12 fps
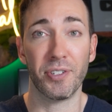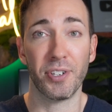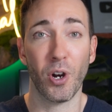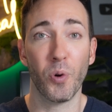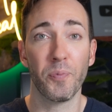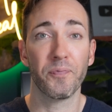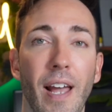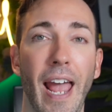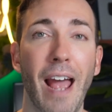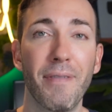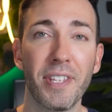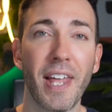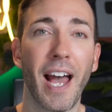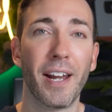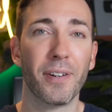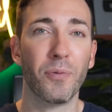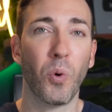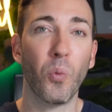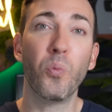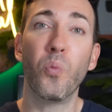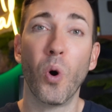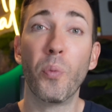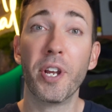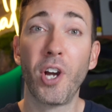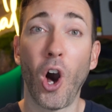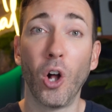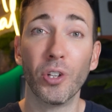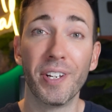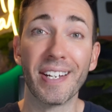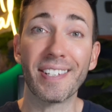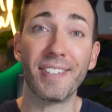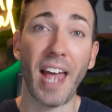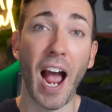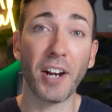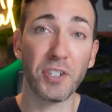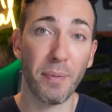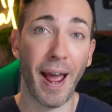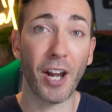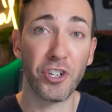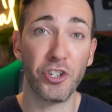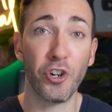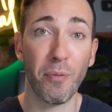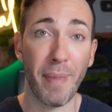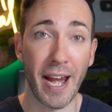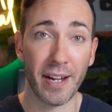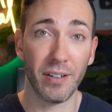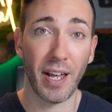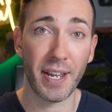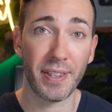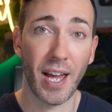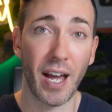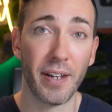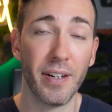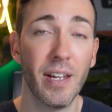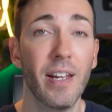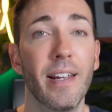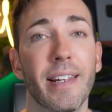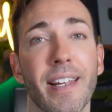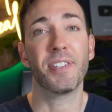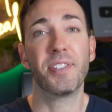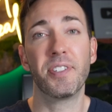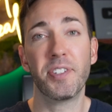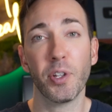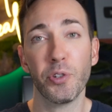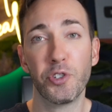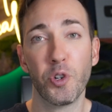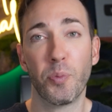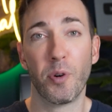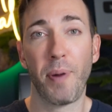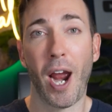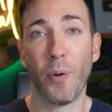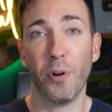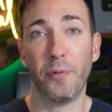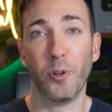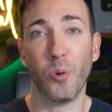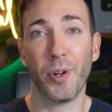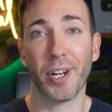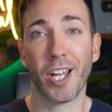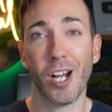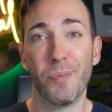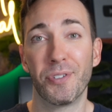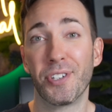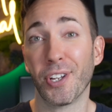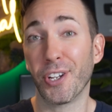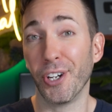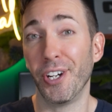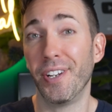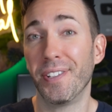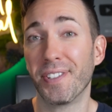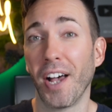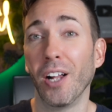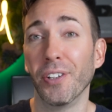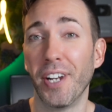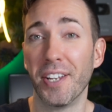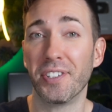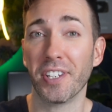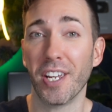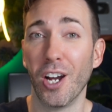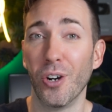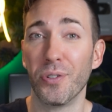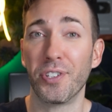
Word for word: So having that, what we call an exact match domain like that, is still super powerful when it comes to good, solid S E O.